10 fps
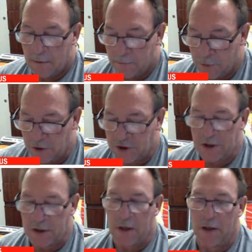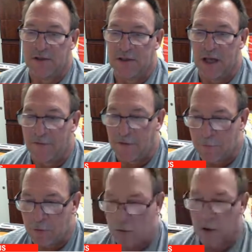pushing the safety
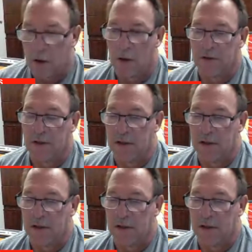protocols